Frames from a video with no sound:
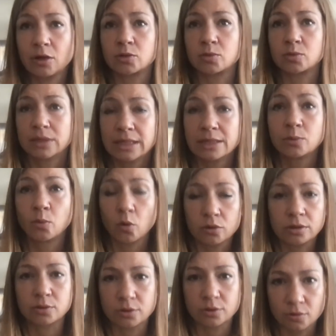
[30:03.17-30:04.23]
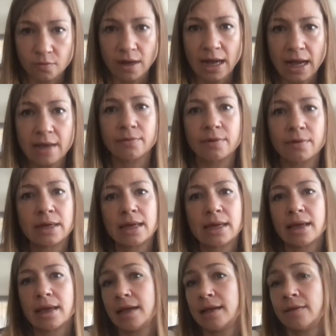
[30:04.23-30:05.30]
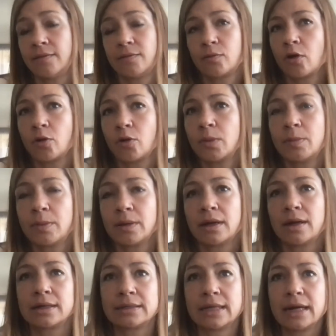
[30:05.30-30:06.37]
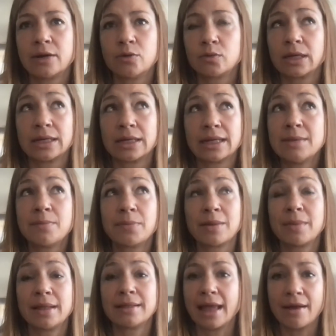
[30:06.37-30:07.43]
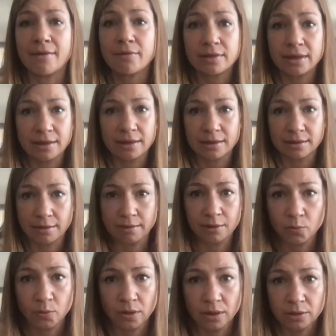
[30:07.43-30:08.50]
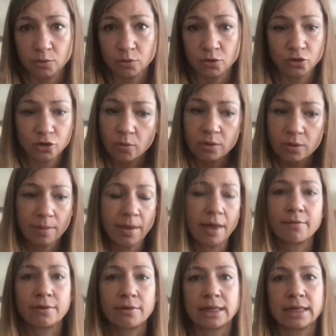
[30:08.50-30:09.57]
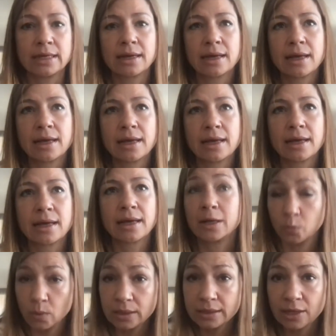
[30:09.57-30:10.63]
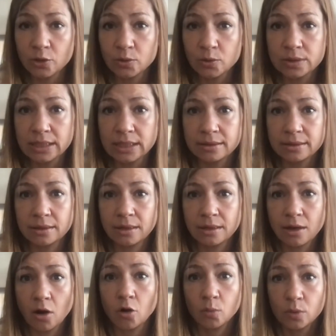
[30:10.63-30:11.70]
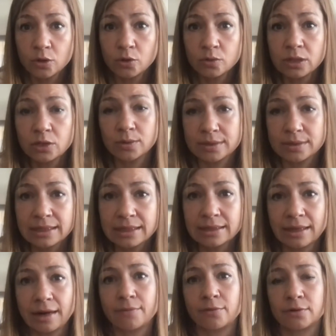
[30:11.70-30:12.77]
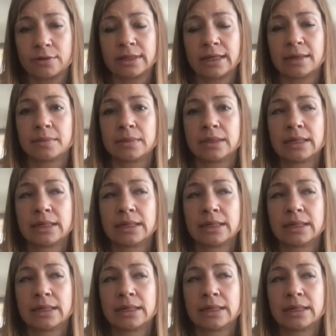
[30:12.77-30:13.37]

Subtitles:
because we need water to survive. And if wrong people are there, you can implement everything in the third world, you show them everything, but will they use it, or will you need to sit there for them?